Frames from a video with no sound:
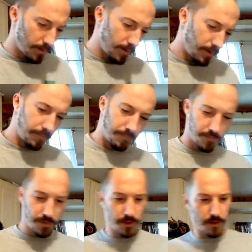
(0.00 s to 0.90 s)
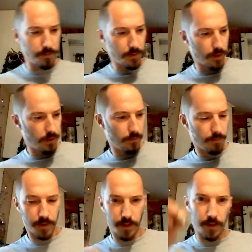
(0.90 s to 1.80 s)
so this is my
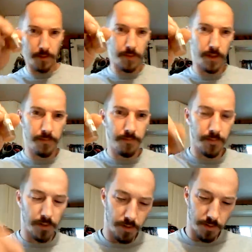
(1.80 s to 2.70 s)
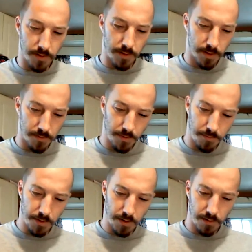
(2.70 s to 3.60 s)
banana nut bread. I use a 6
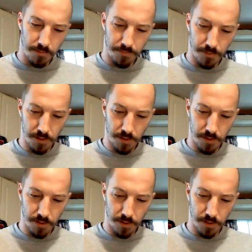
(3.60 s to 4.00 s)
ml bottle.